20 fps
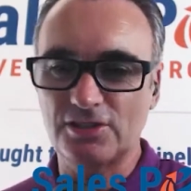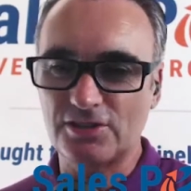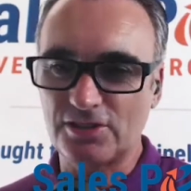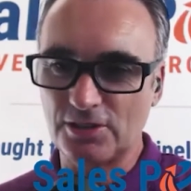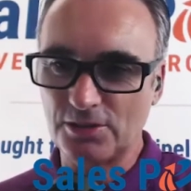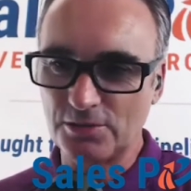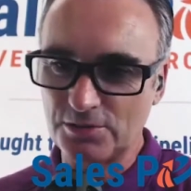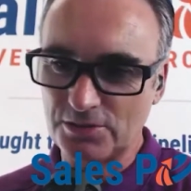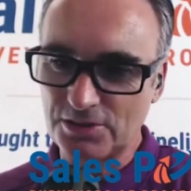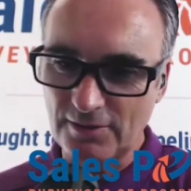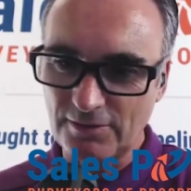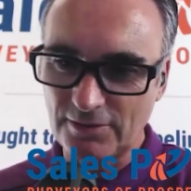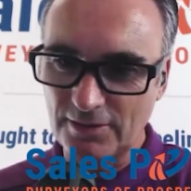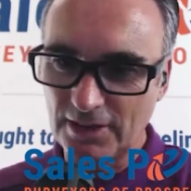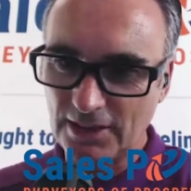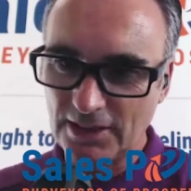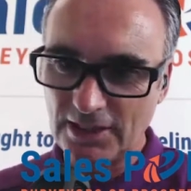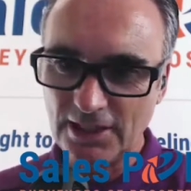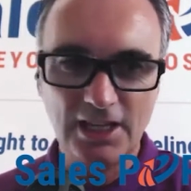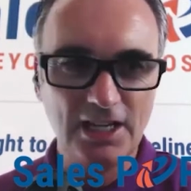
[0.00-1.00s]
So
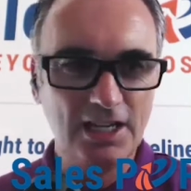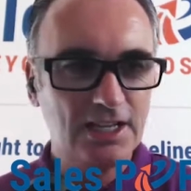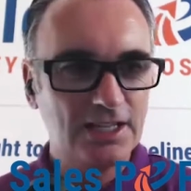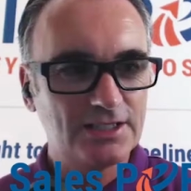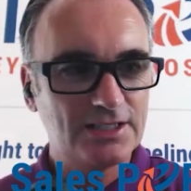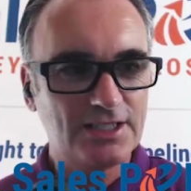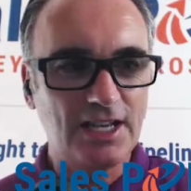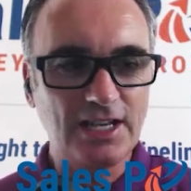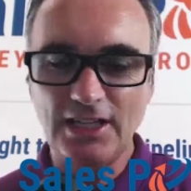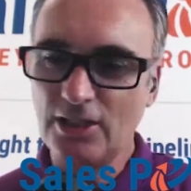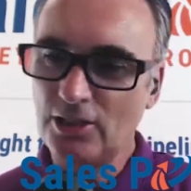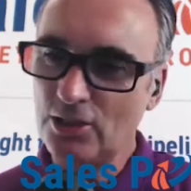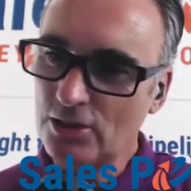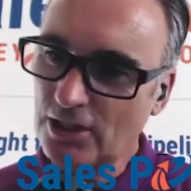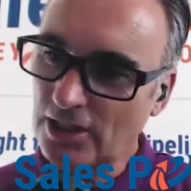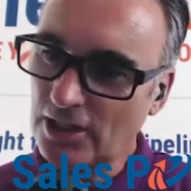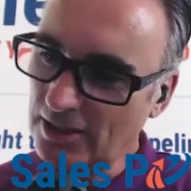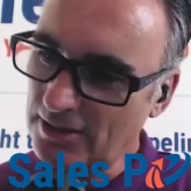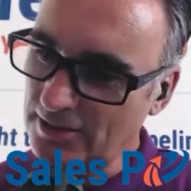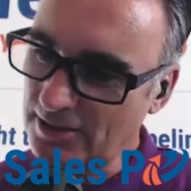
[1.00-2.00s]
definitely take a
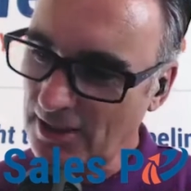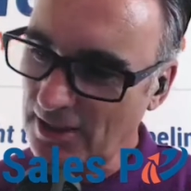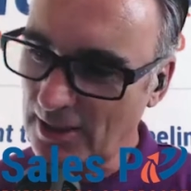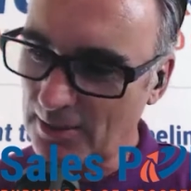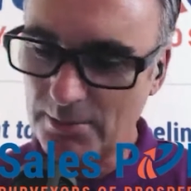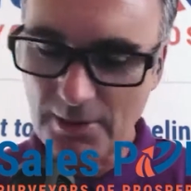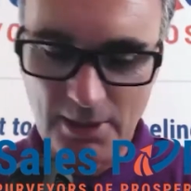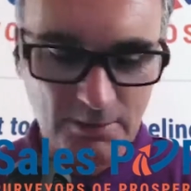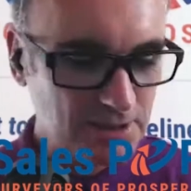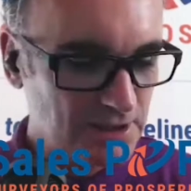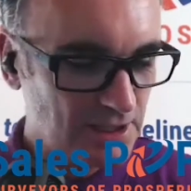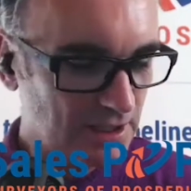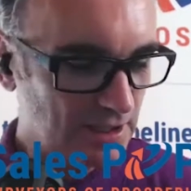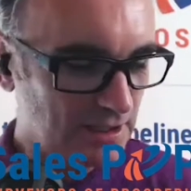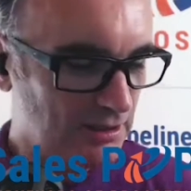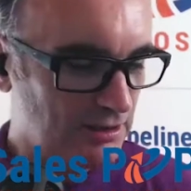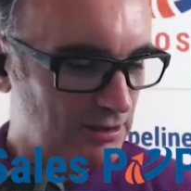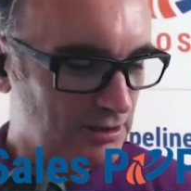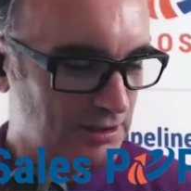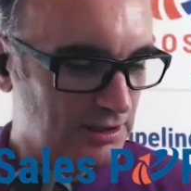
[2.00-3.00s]
look
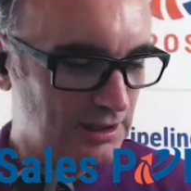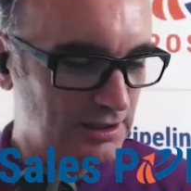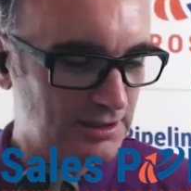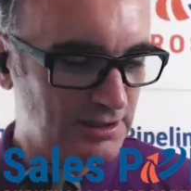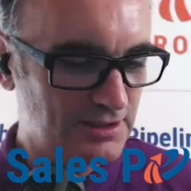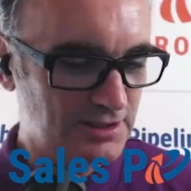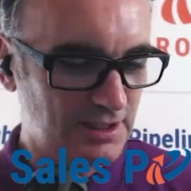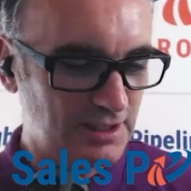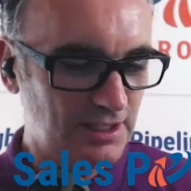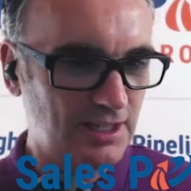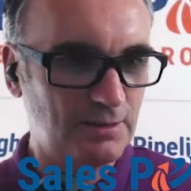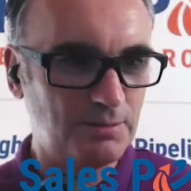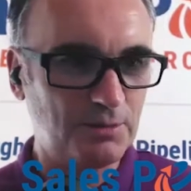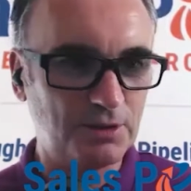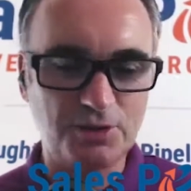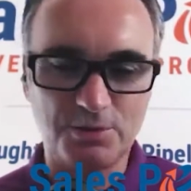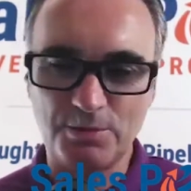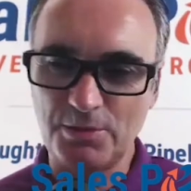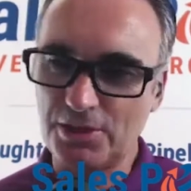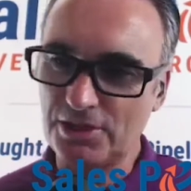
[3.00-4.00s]
and see how
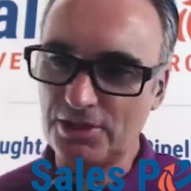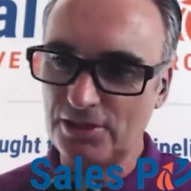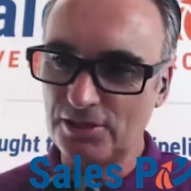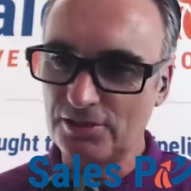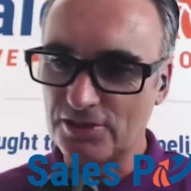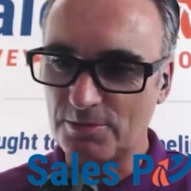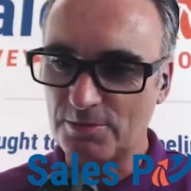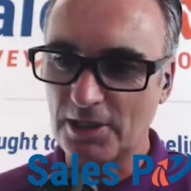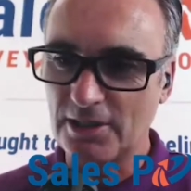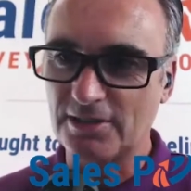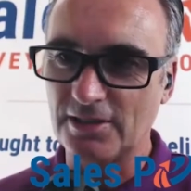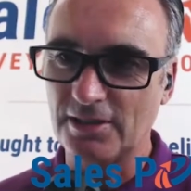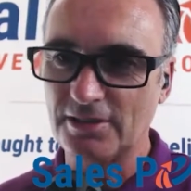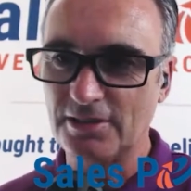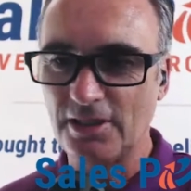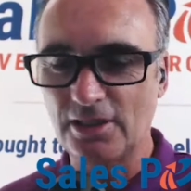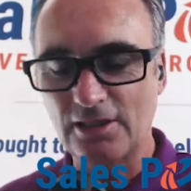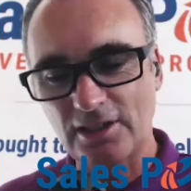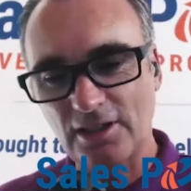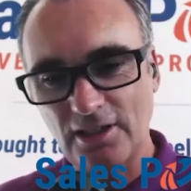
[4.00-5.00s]
much money you spent on
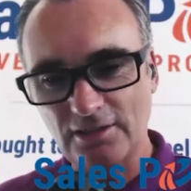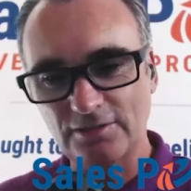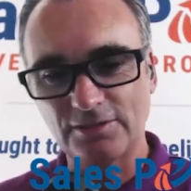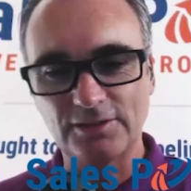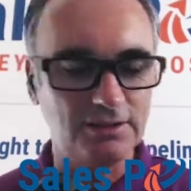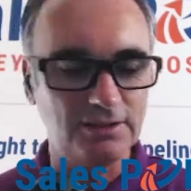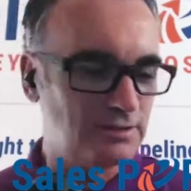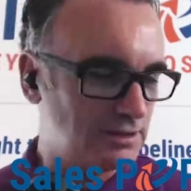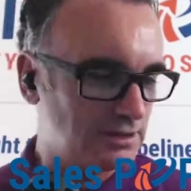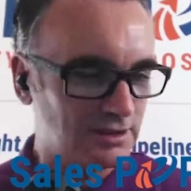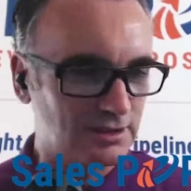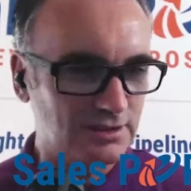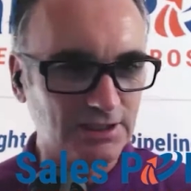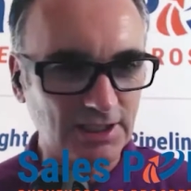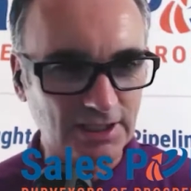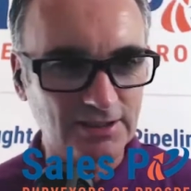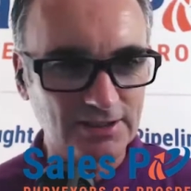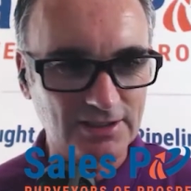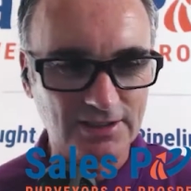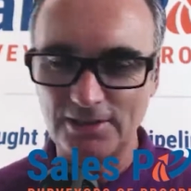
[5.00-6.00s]
your golf coach or your
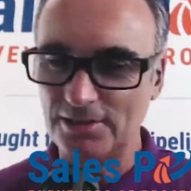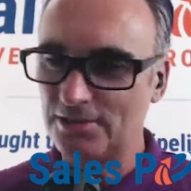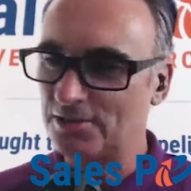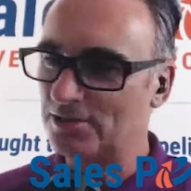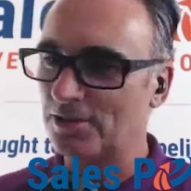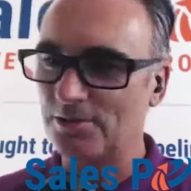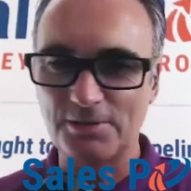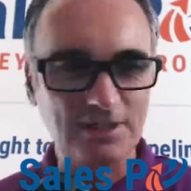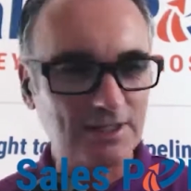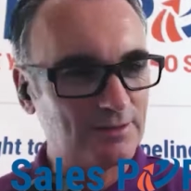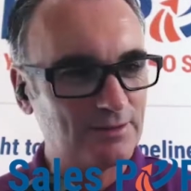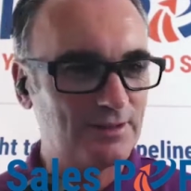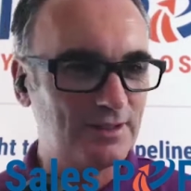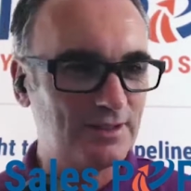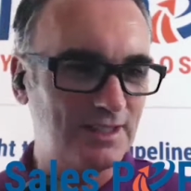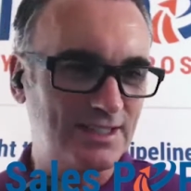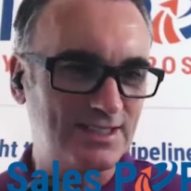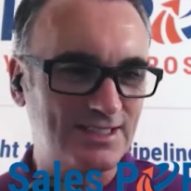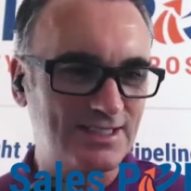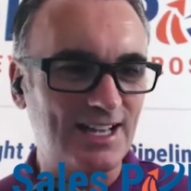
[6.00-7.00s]
tennis coach or whatever
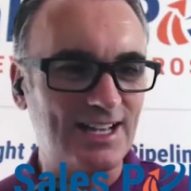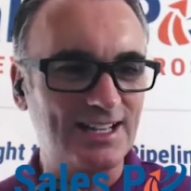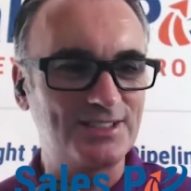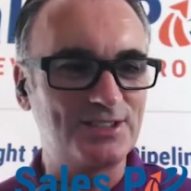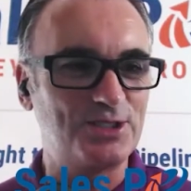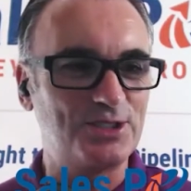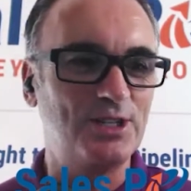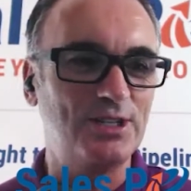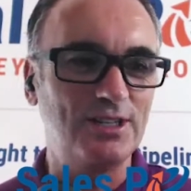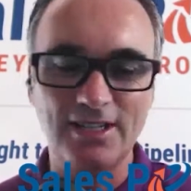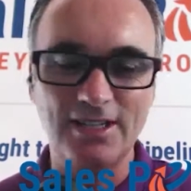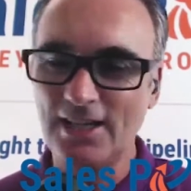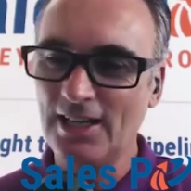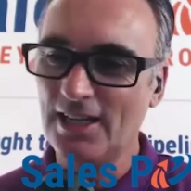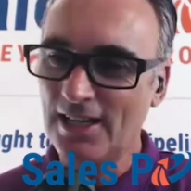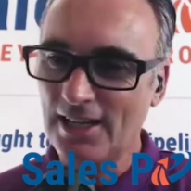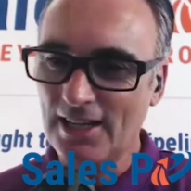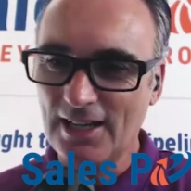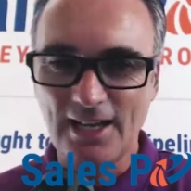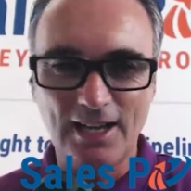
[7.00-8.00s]
it is last year,
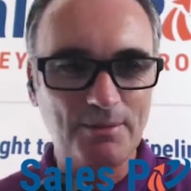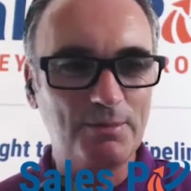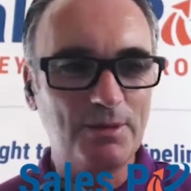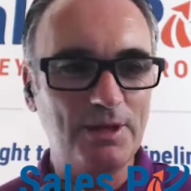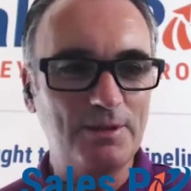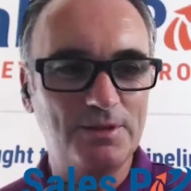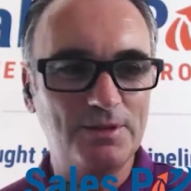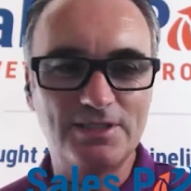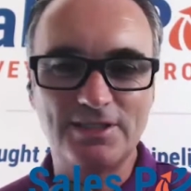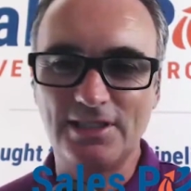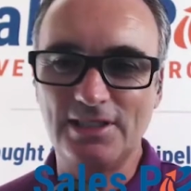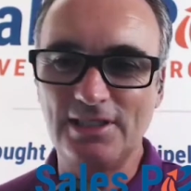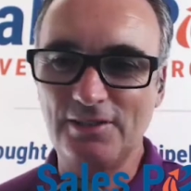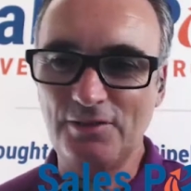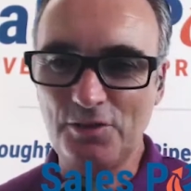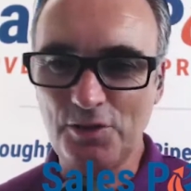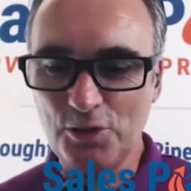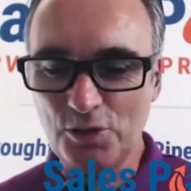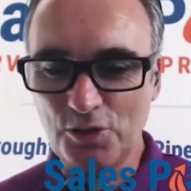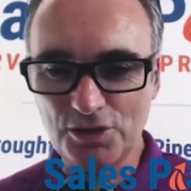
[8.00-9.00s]
and maybe see
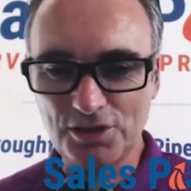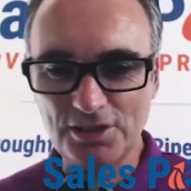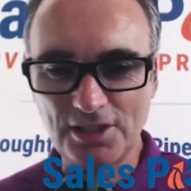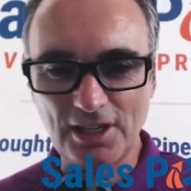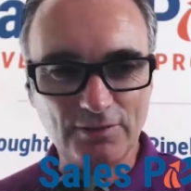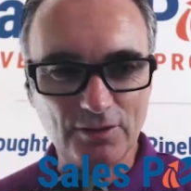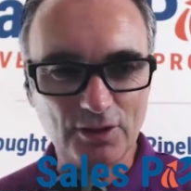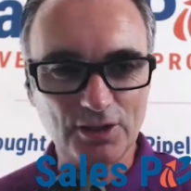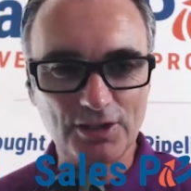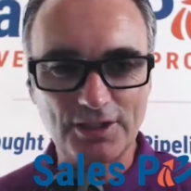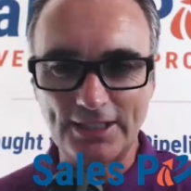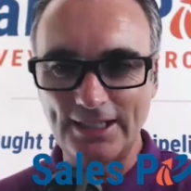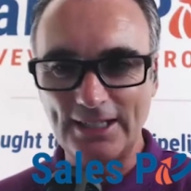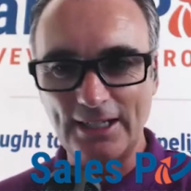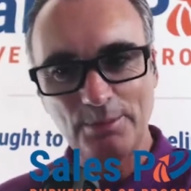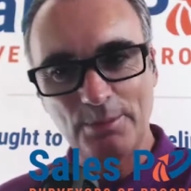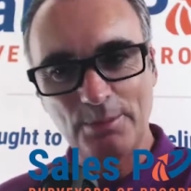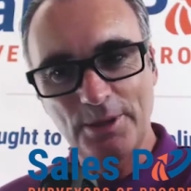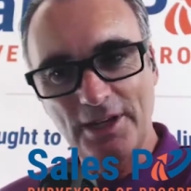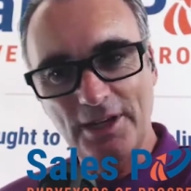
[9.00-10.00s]
if you could divert a
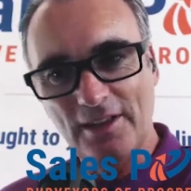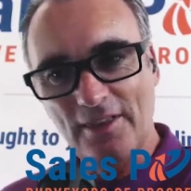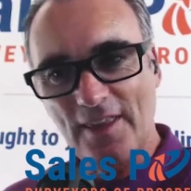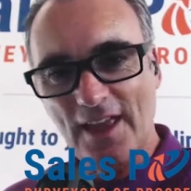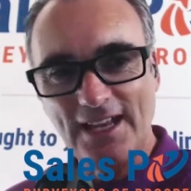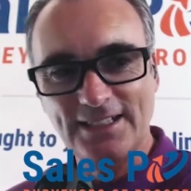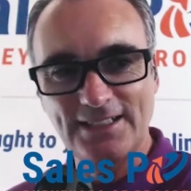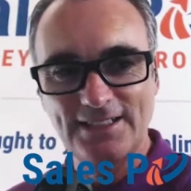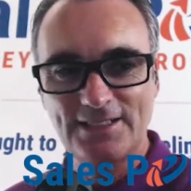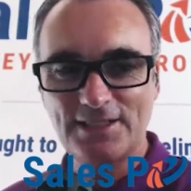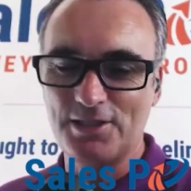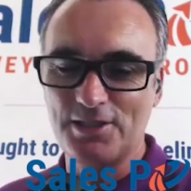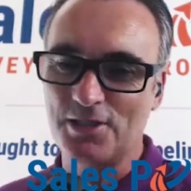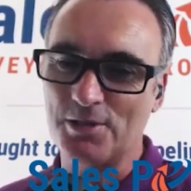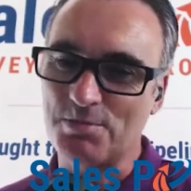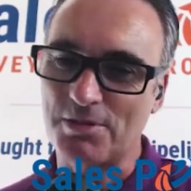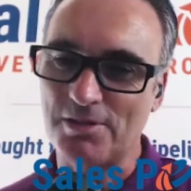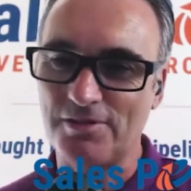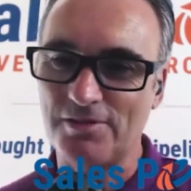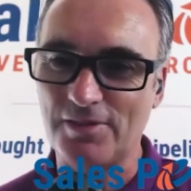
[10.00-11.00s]
little bit of that to your
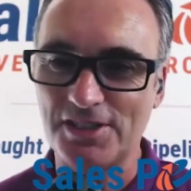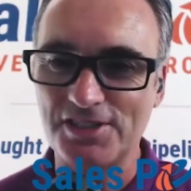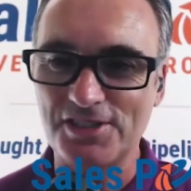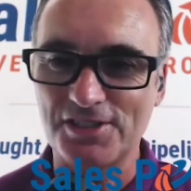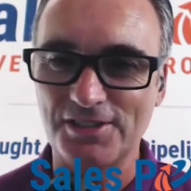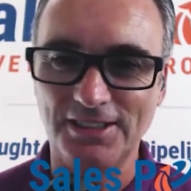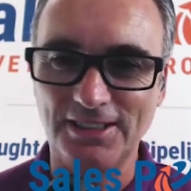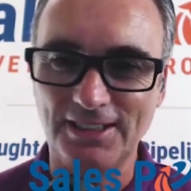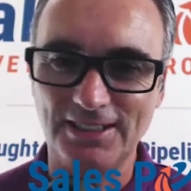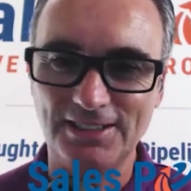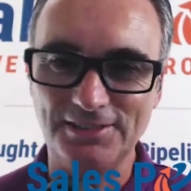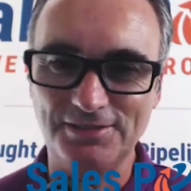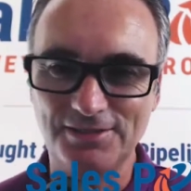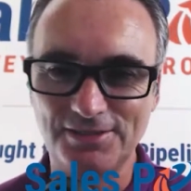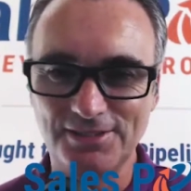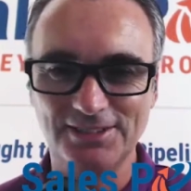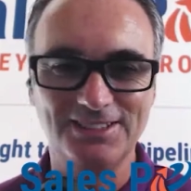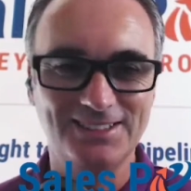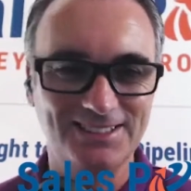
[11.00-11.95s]
professional life.